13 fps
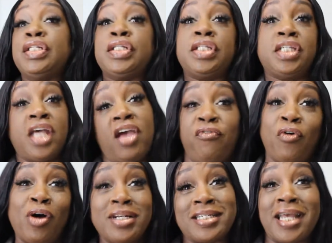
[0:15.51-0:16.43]
Day
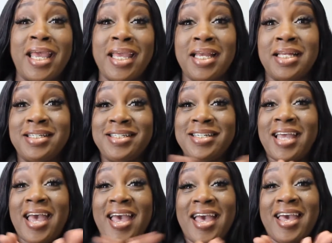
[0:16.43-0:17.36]
14. Yay!
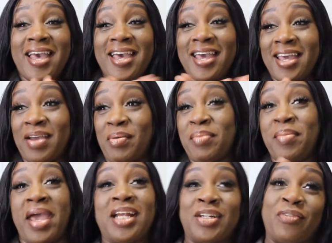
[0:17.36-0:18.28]
We
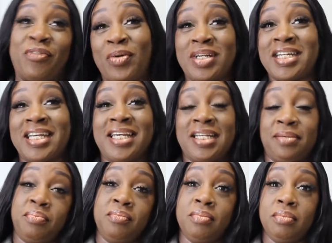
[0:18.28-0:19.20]
made it to 14.